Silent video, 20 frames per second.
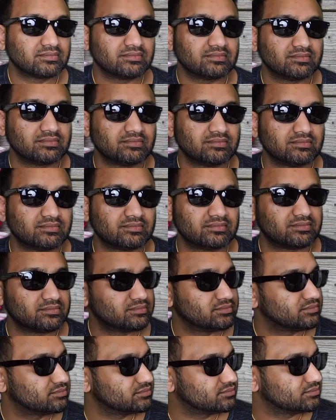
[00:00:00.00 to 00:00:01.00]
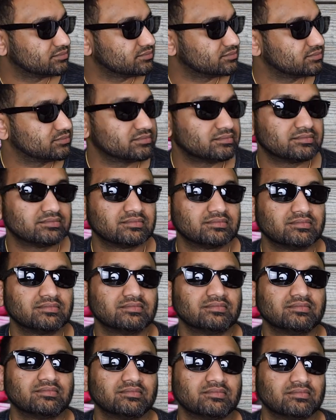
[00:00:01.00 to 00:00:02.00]

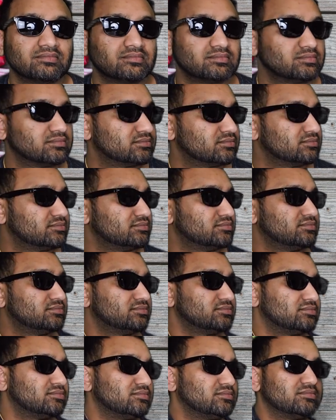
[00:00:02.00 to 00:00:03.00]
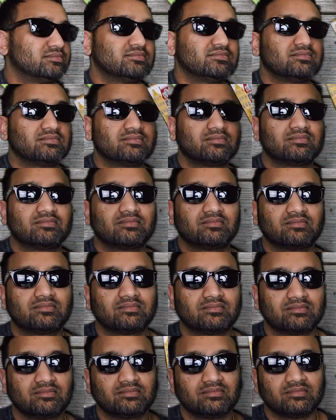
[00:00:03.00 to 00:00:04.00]

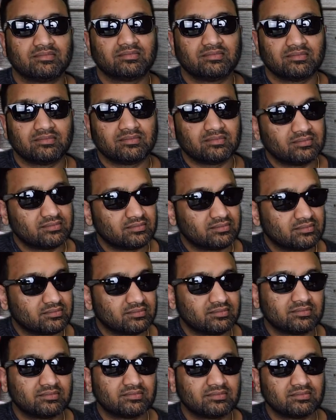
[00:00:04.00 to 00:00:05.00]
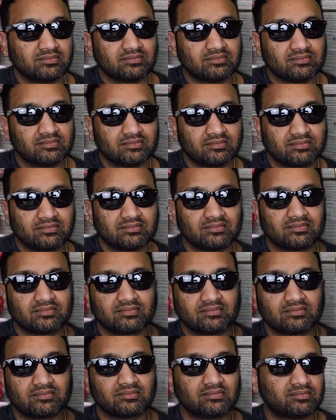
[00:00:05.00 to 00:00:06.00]

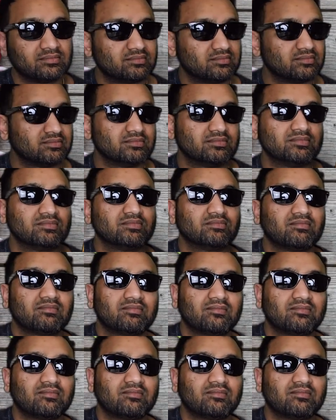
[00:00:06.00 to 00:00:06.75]
[no speech]